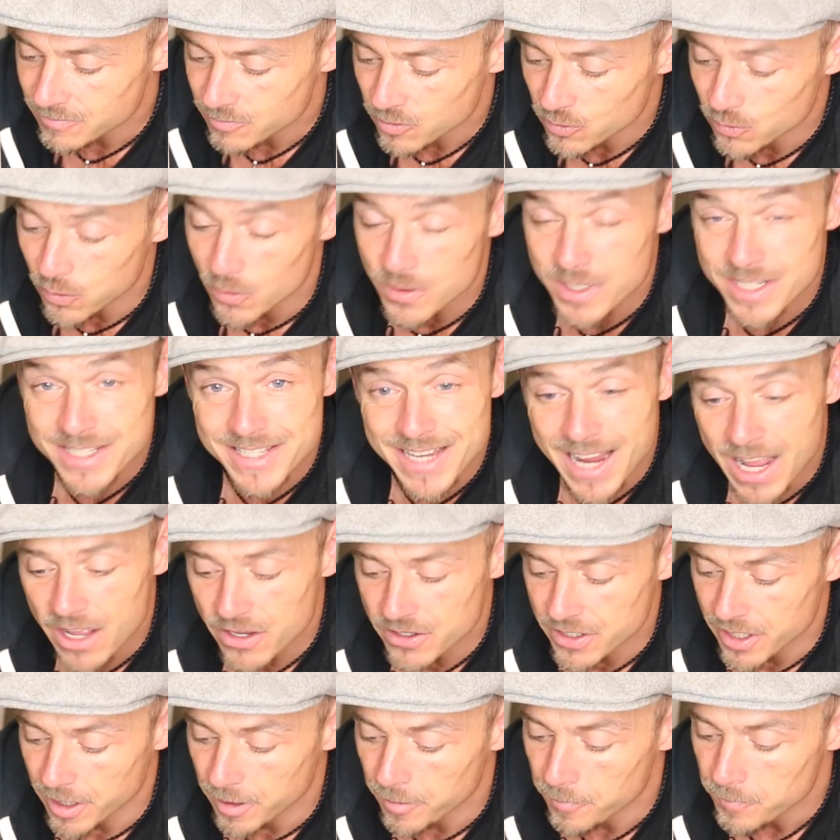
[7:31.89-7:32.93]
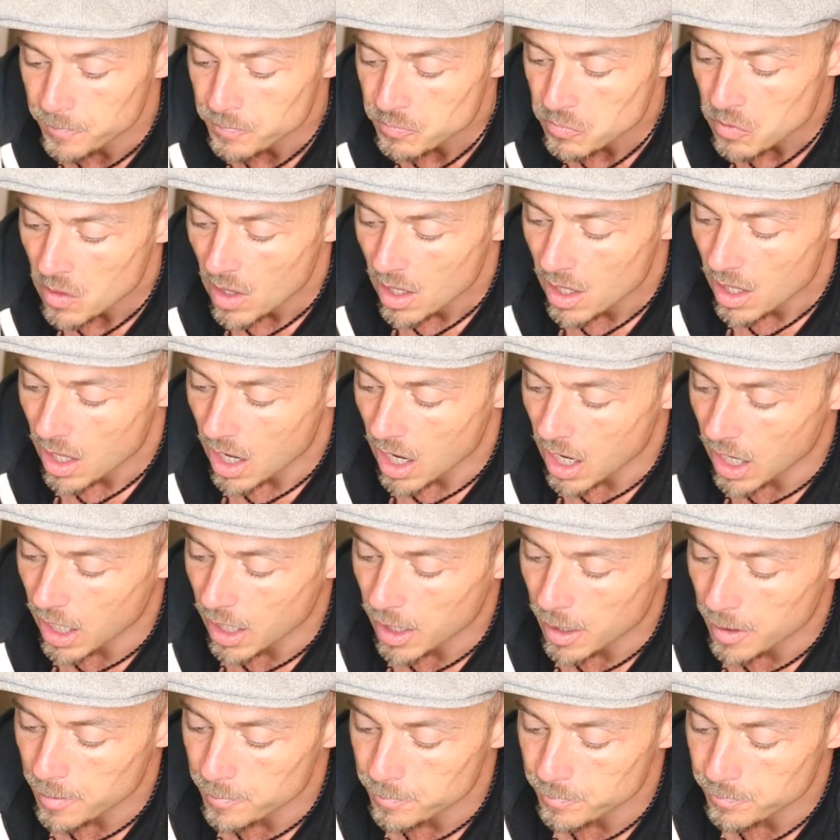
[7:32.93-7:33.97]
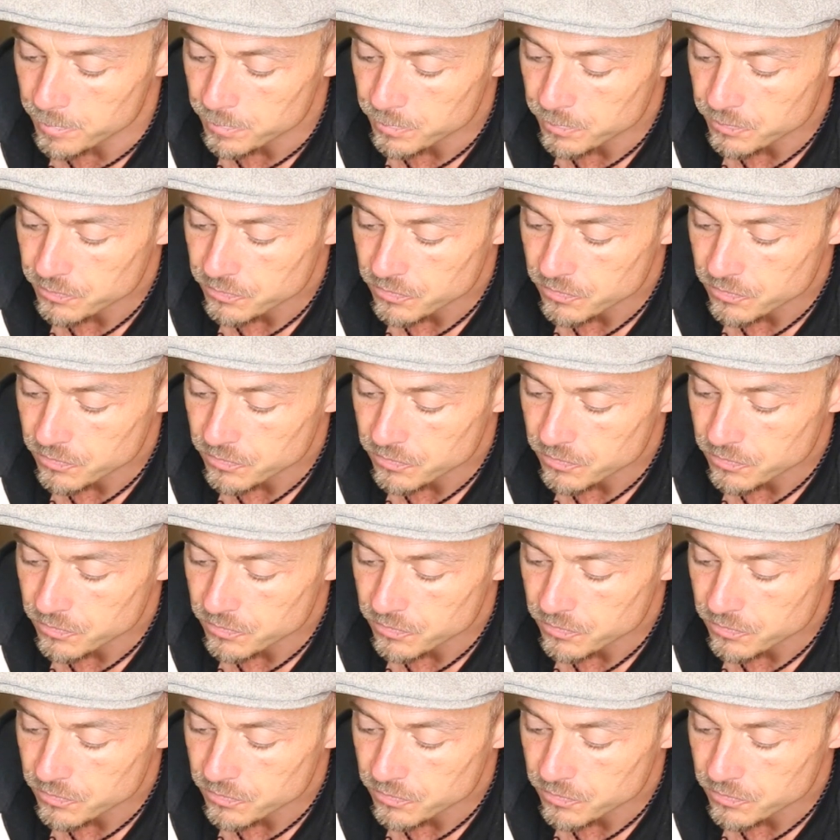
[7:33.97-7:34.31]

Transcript: So Natalia, I